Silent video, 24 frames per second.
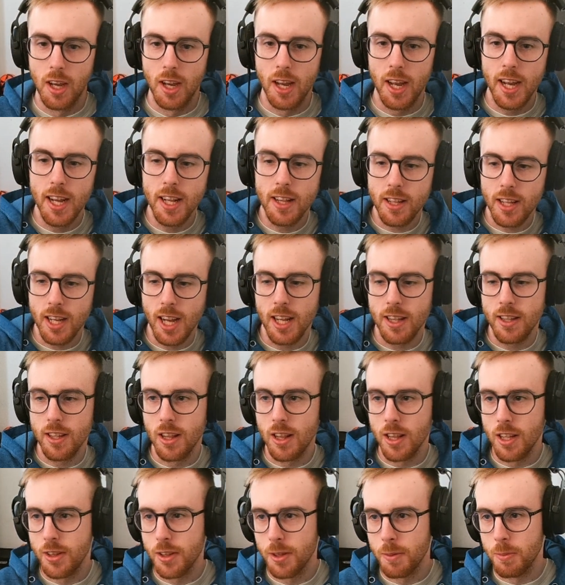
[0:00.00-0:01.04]
And cut it a
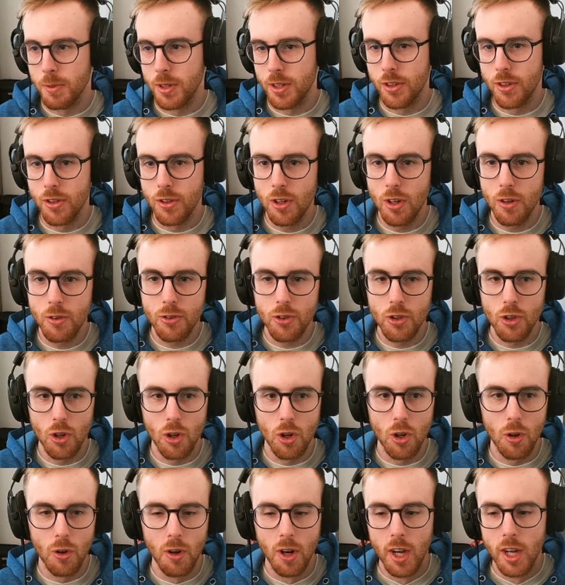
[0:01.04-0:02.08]
little bit, you know?
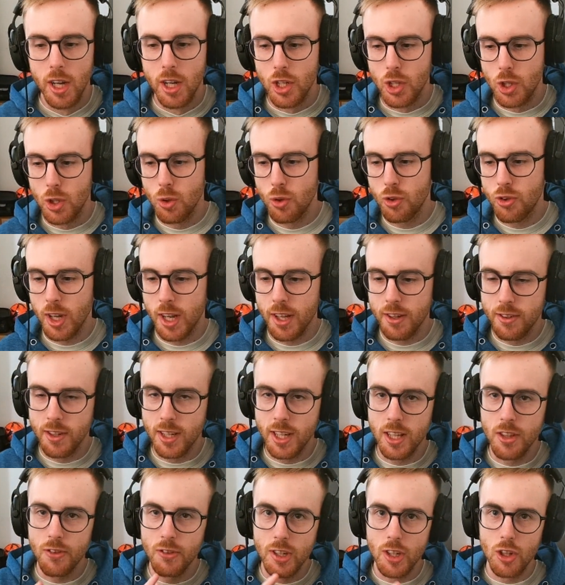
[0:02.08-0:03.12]
So you just
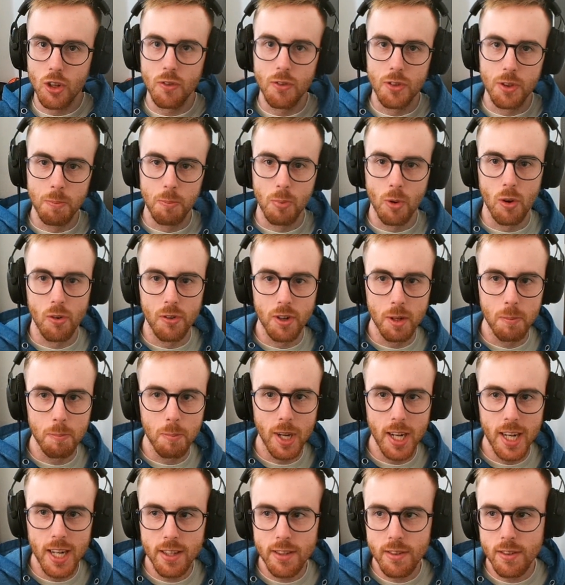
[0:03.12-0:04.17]
get rid of the boring
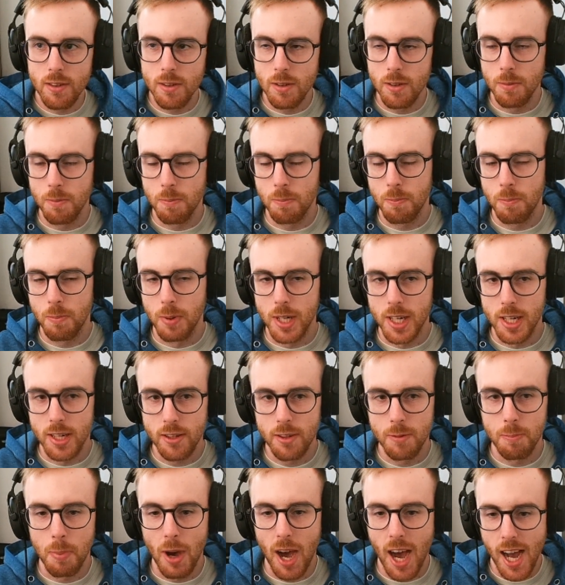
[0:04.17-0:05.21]
part, Third
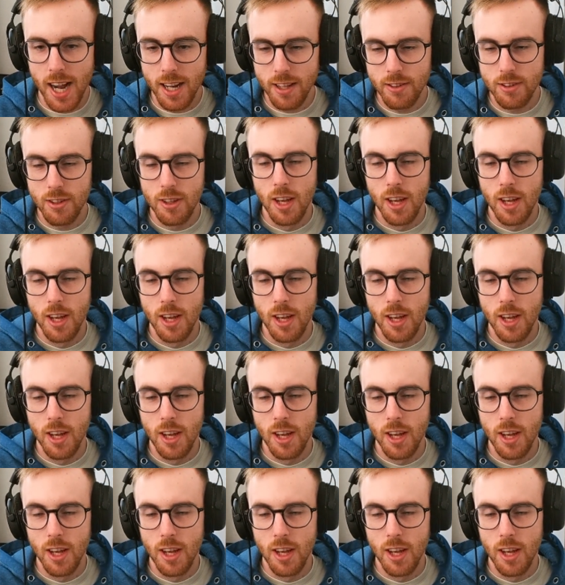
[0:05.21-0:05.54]
parts.